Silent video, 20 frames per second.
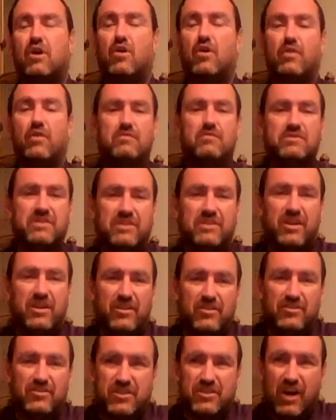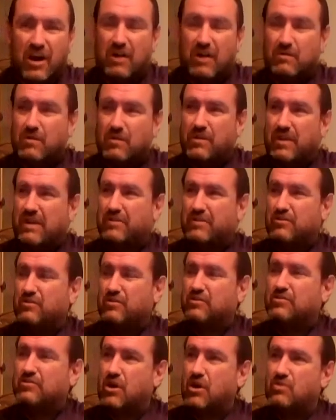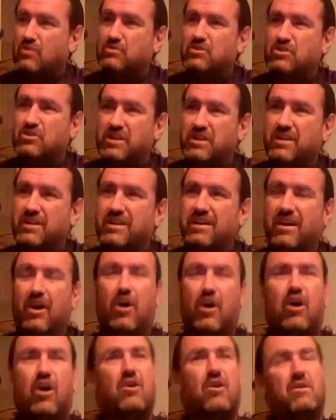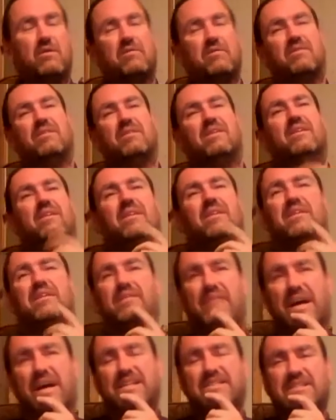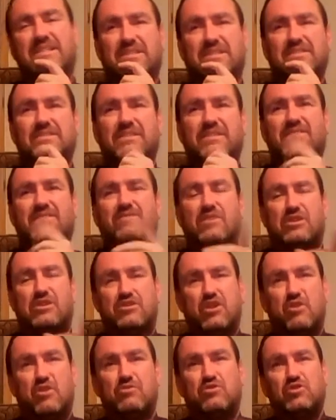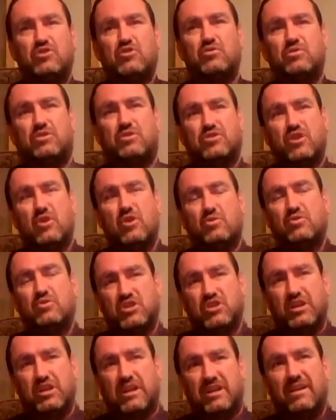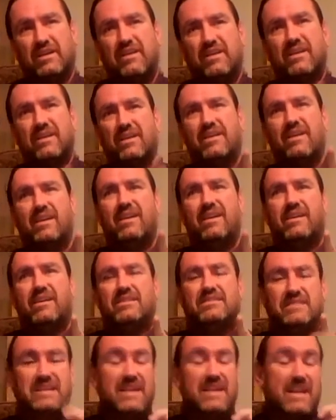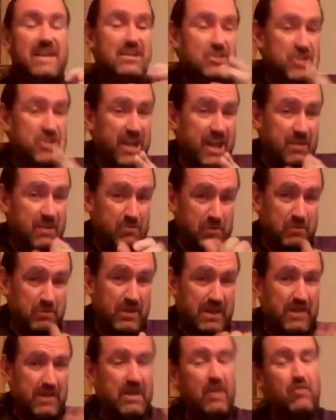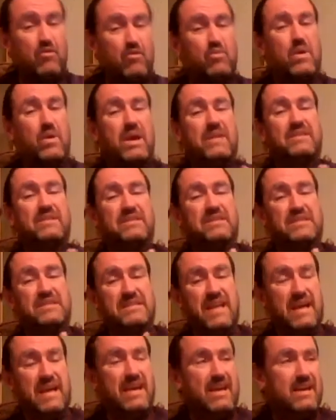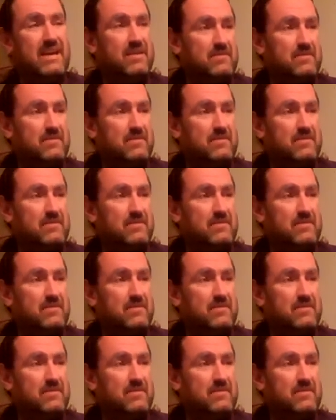there was another song where they do don't ya. Oh, that's a little different. Don't you or don't ya. CHA would be another way to say it